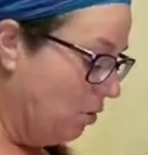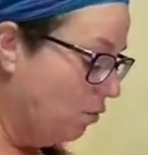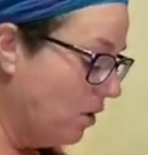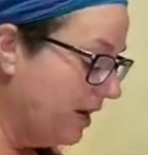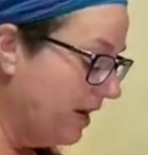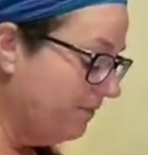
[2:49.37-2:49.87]

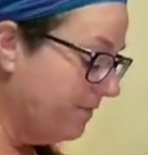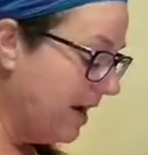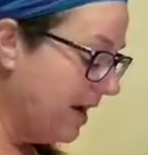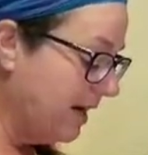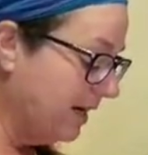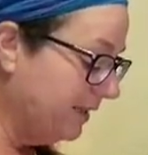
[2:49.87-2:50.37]
would have
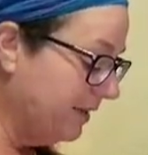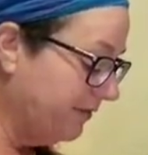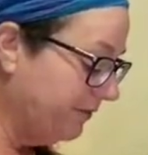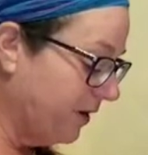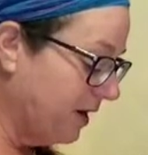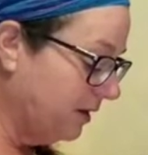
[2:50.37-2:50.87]
made a
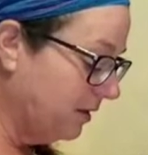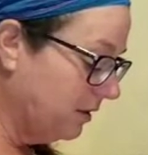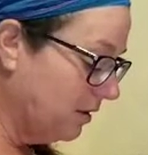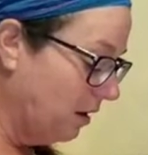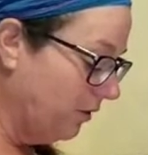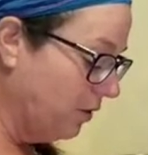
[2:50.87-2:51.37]

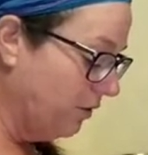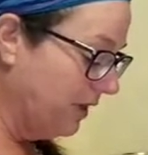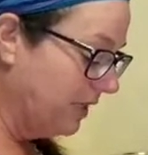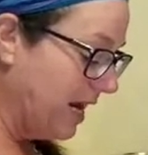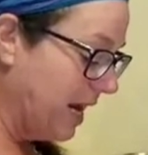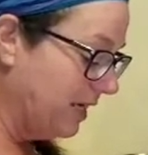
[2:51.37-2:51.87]
difference, although the
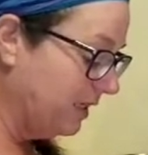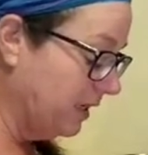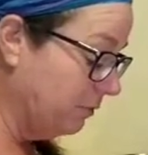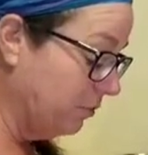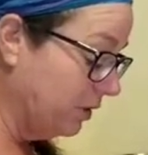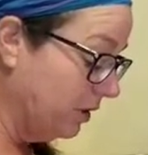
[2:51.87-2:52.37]
taste,
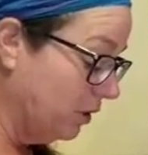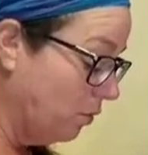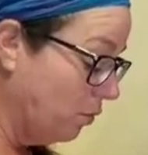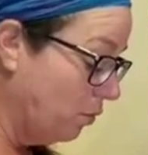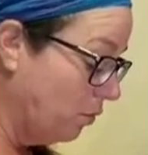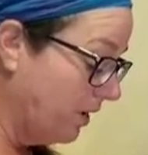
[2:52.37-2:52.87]
it
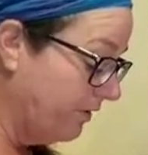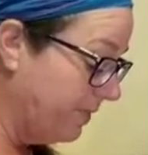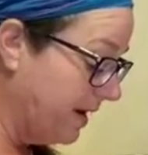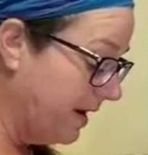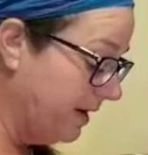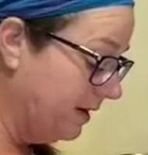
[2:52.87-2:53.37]
still would have
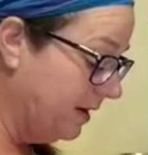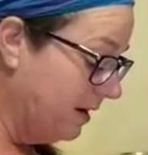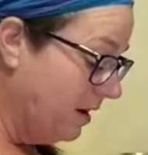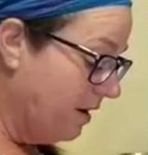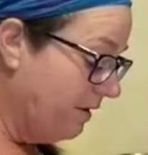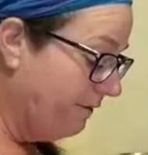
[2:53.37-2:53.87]
been
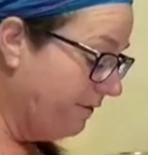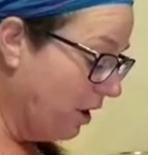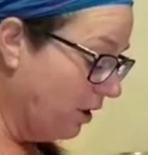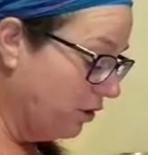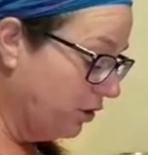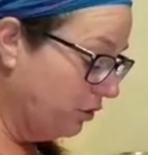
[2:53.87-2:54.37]

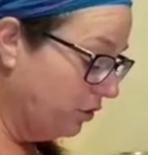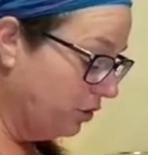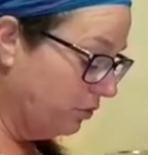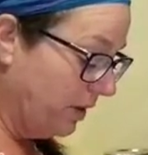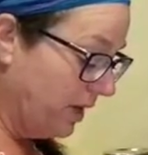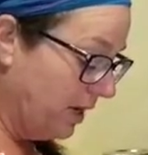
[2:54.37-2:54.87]
far too
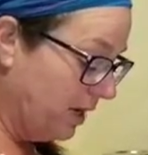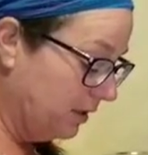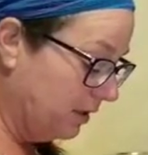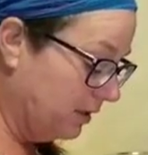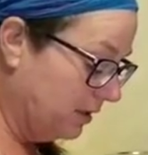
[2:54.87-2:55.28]
sweet